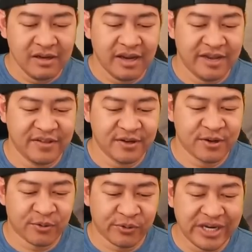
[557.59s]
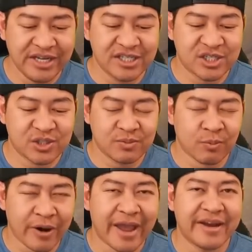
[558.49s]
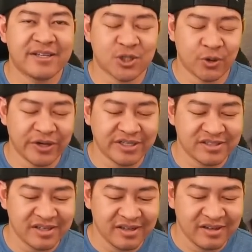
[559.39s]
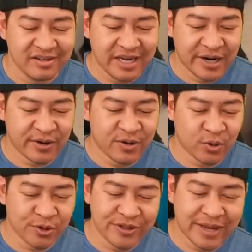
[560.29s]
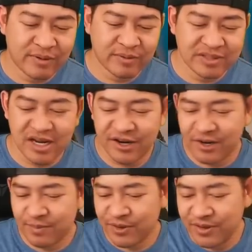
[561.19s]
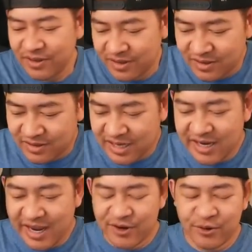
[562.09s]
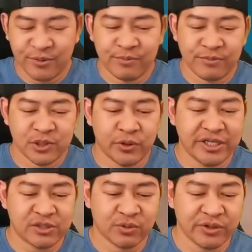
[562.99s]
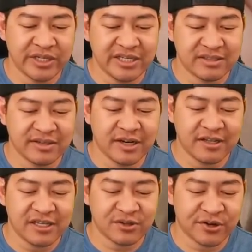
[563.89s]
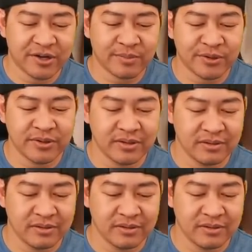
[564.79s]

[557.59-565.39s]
And the green red choice, Eric Gordon. That one was not numbered. Then you had your choice rookies. None of these are numbered.